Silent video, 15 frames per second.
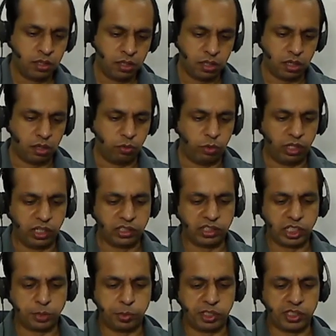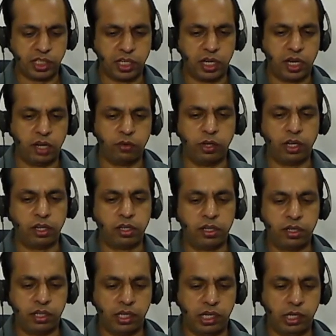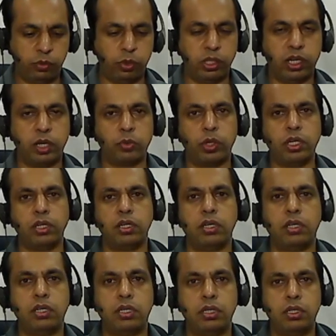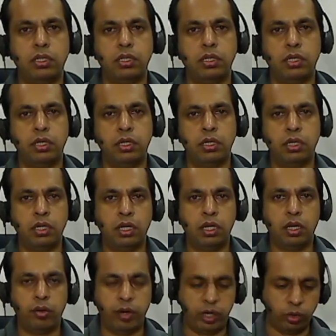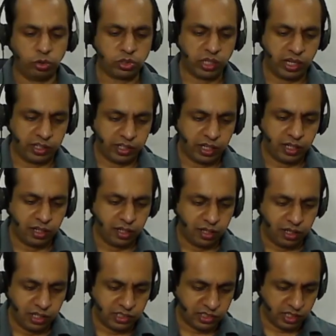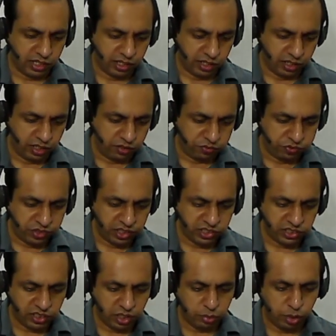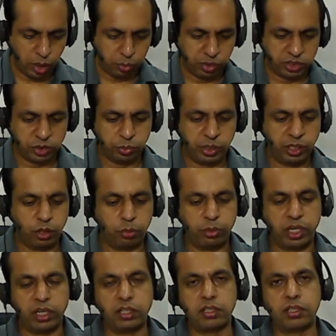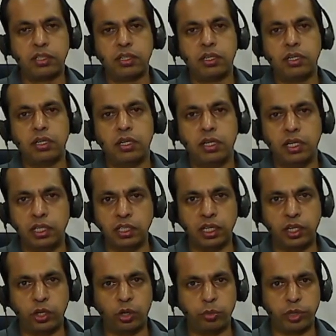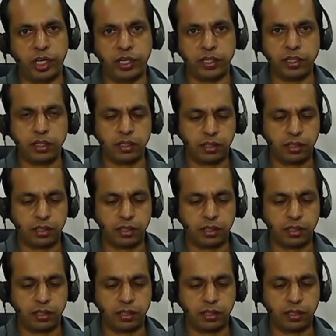Now will this expression ever equal that one? It looks like that. Let's say if this term happens to be dominant in the denominator,